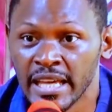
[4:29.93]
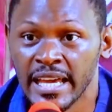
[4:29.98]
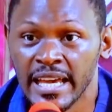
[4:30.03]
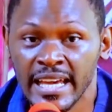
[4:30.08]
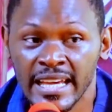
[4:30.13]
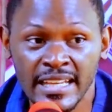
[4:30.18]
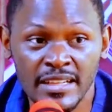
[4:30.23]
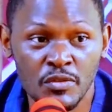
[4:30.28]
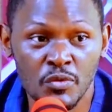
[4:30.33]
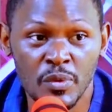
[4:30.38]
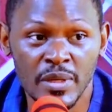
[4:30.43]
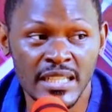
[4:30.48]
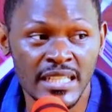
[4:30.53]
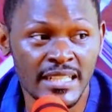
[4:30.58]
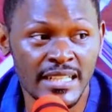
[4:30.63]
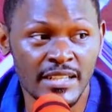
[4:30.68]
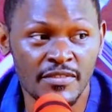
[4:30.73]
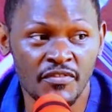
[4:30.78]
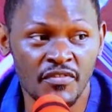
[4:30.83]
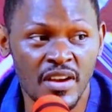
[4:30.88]
And within
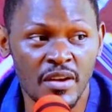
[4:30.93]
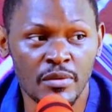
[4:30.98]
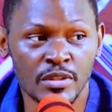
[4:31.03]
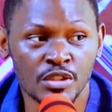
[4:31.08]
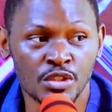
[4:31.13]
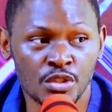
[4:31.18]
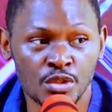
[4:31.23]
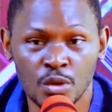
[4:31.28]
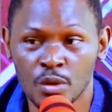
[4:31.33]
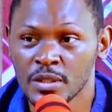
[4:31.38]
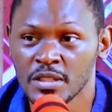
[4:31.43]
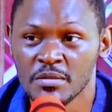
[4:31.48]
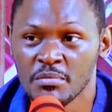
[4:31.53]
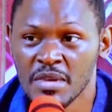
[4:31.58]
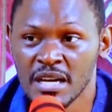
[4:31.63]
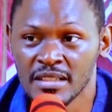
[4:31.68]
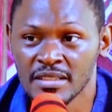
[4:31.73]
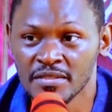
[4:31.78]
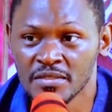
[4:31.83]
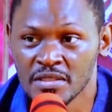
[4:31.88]
a very short
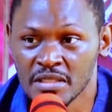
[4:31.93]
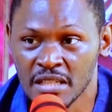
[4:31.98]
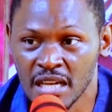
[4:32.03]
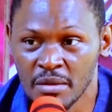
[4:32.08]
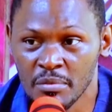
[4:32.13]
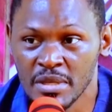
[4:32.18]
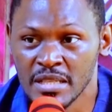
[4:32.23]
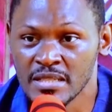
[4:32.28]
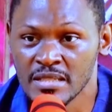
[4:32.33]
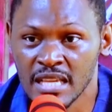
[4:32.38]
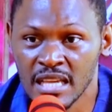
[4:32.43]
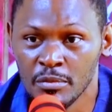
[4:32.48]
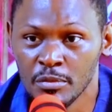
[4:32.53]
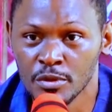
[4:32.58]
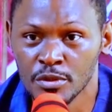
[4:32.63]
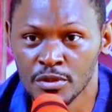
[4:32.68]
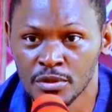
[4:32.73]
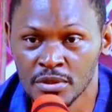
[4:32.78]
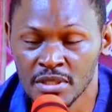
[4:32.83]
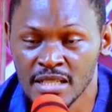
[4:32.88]
amount of time, he's able
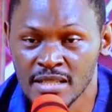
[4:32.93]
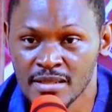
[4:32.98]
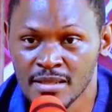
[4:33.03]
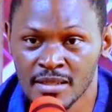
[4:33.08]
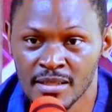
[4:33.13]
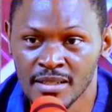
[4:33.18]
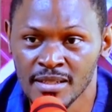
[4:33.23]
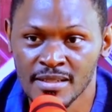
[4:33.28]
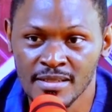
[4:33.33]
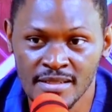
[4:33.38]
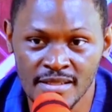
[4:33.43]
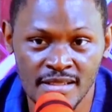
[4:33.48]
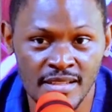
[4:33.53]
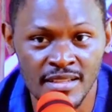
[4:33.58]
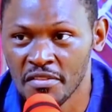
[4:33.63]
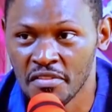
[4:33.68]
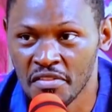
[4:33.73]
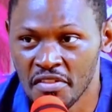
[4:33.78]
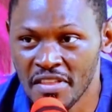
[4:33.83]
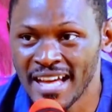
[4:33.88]
to discuss
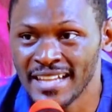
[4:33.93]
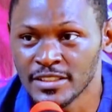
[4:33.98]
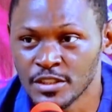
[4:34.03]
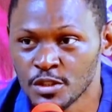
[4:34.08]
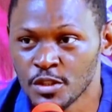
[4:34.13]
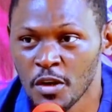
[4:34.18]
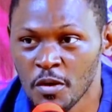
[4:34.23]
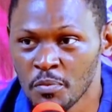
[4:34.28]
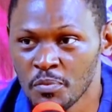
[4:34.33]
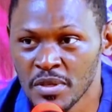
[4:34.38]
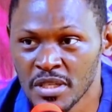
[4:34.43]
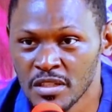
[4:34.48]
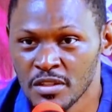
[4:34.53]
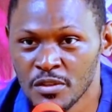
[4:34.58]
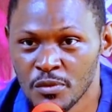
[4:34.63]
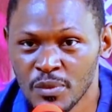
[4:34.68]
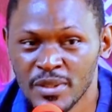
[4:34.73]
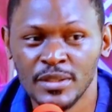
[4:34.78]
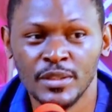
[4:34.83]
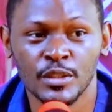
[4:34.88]
that topic
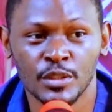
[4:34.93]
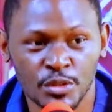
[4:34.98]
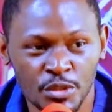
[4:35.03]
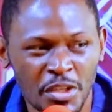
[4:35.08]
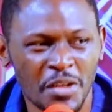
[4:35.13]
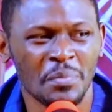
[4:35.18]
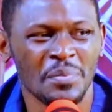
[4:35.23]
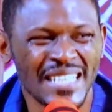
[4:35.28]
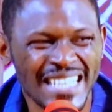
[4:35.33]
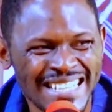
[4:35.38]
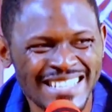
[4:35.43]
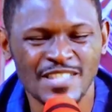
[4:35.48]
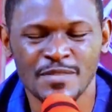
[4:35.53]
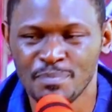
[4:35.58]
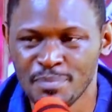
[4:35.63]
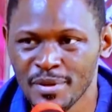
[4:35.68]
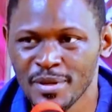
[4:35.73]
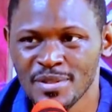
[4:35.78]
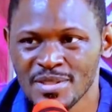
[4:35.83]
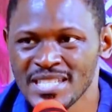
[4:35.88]
with the top
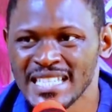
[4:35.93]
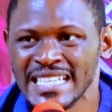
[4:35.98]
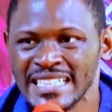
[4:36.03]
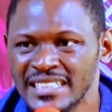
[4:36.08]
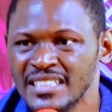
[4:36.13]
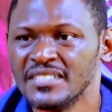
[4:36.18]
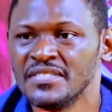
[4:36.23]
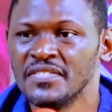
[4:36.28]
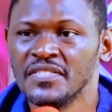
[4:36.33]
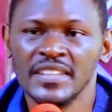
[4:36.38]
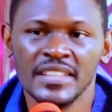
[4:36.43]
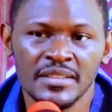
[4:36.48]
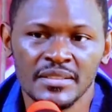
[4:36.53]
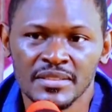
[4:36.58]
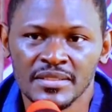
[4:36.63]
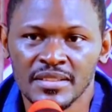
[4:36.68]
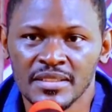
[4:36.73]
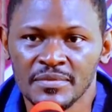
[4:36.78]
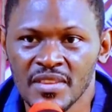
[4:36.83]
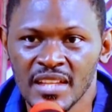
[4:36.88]
experts in the
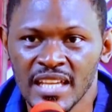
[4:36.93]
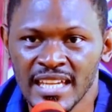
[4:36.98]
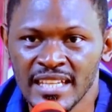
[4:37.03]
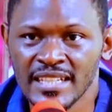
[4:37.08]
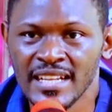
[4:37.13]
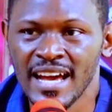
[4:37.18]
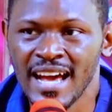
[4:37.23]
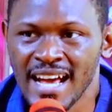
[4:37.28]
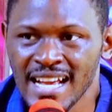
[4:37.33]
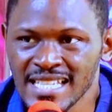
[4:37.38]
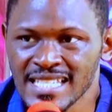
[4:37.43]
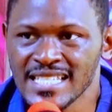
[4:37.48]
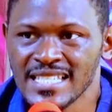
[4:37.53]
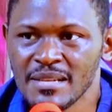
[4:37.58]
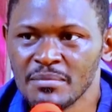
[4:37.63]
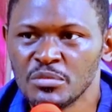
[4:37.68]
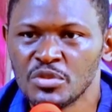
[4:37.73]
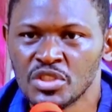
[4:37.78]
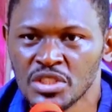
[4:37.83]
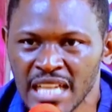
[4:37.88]
field and ask
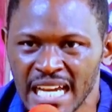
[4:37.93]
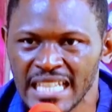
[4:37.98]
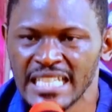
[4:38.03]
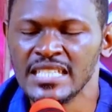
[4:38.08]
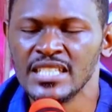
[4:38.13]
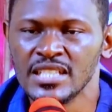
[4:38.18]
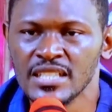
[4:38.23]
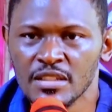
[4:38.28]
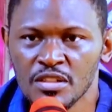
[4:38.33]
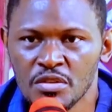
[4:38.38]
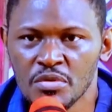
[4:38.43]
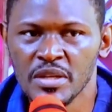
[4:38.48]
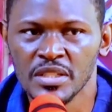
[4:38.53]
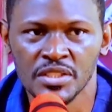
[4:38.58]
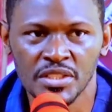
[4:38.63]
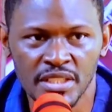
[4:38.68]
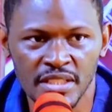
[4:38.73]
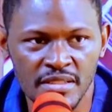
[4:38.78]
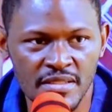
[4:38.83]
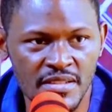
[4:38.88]
them challenging
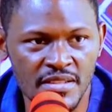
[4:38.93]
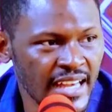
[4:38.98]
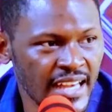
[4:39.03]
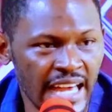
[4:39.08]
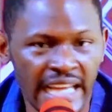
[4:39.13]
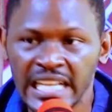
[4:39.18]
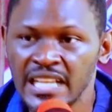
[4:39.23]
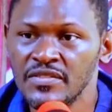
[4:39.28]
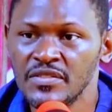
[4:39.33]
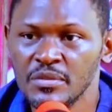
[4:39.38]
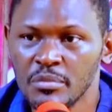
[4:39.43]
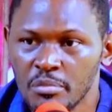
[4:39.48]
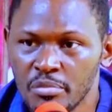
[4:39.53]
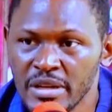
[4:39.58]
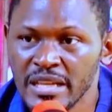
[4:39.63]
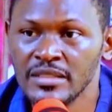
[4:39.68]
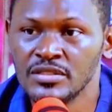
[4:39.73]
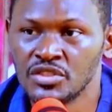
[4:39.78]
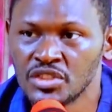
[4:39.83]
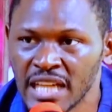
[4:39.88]
questions and even
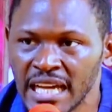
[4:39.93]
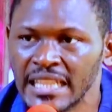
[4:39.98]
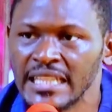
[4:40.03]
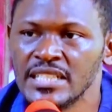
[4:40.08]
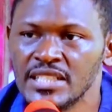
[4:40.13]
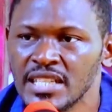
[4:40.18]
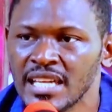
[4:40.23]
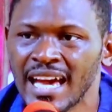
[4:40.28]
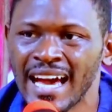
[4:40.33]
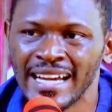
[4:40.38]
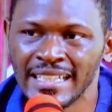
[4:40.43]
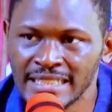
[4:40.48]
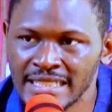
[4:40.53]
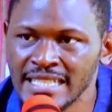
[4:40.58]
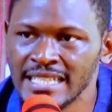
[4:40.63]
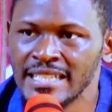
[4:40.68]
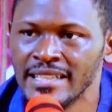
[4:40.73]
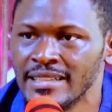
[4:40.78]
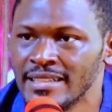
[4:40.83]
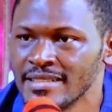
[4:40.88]
bring challenging
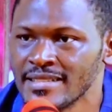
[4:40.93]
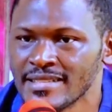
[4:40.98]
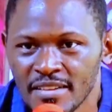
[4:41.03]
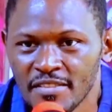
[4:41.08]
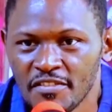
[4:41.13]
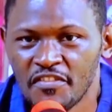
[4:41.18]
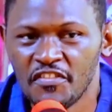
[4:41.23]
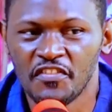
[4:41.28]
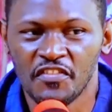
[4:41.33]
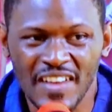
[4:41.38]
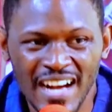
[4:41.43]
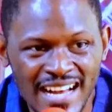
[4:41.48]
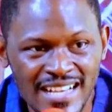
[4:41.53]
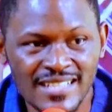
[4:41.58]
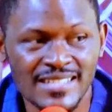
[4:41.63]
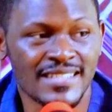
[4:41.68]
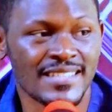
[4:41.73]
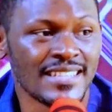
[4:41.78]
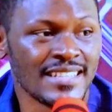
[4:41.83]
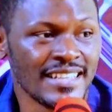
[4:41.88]
ideas.
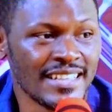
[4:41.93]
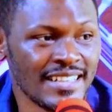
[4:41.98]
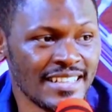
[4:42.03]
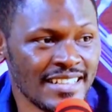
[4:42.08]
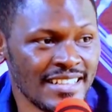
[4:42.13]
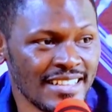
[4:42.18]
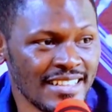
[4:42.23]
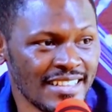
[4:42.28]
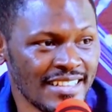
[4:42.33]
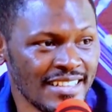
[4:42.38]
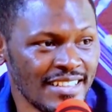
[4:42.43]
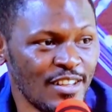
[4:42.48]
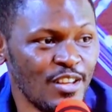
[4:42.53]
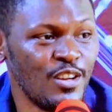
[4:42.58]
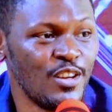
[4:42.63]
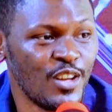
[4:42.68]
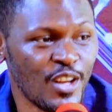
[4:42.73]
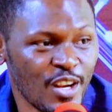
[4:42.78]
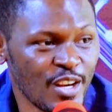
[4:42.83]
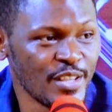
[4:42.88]
Fast
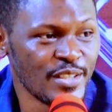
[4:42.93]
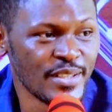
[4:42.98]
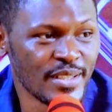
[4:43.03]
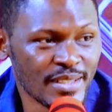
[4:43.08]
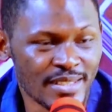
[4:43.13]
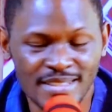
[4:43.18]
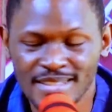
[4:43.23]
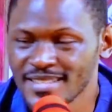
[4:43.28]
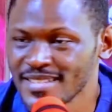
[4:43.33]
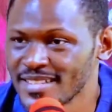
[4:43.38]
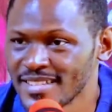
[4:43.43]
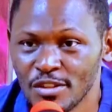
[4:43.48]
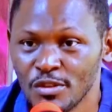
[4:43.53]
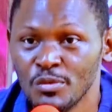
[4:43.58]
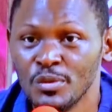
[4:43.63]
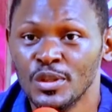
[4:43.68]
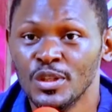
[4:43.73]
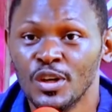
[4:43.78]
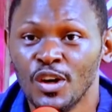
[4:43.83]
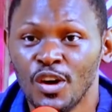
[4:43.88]
learners
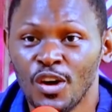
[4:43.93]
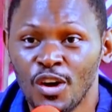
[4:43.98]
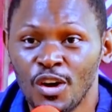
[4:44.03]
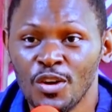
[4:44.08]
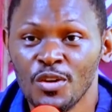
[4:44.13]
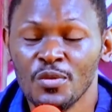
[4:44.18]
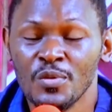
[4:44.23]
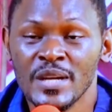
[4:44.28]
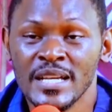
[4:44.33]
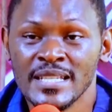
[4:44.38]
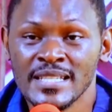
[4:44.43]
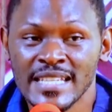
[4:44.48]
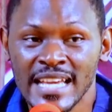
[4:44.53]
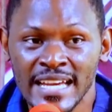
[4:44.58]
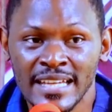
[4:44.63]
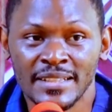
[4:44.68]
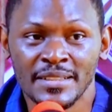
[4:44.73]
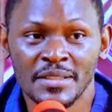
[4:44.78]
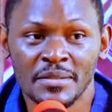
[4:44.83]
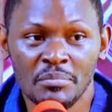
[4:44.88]
will always
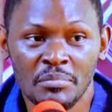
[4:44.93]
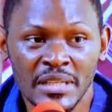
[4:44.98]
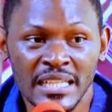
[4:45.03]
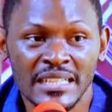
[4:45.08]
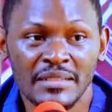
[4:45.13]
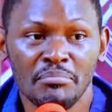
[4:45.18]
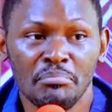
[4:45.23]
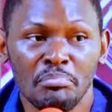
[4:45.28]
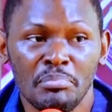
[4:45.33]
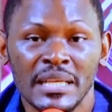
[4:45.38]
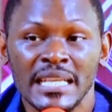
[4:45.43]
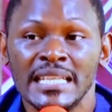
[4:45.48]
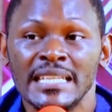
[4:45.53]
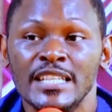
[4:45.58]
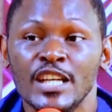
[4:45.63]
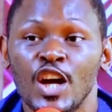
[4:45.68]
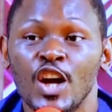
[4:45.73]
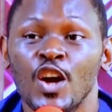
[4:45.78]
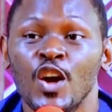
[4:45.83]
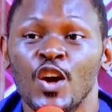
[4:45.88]
end up being
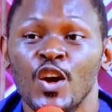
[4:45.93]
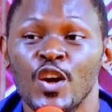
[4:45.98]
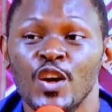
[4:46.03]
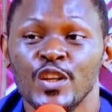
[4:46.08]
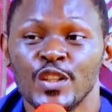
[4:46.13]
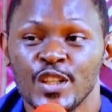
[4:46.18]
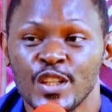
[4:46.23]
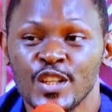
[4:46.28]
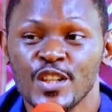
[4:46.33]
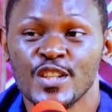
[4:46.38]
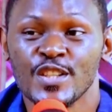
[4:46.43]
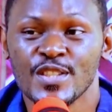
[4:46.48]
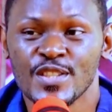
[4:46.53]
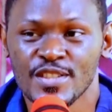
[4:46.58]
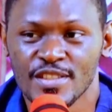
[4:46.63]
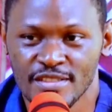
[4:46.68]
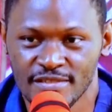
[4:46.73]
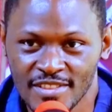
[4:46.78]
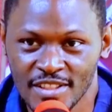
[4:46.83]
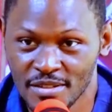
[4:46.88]
big
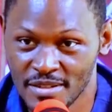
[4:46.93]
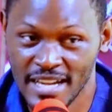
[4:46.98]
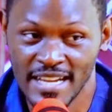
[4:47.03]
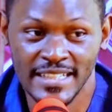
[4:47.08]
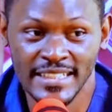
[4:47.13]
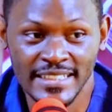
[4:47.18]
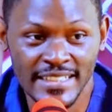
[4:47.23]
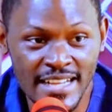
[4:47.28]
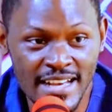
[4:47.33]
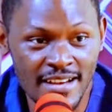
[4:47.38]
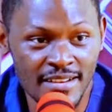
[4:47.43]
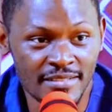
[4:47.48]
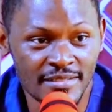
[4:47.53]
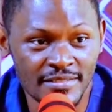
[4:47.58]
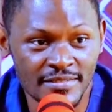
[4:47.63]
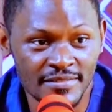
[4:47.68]
earners. Write it down.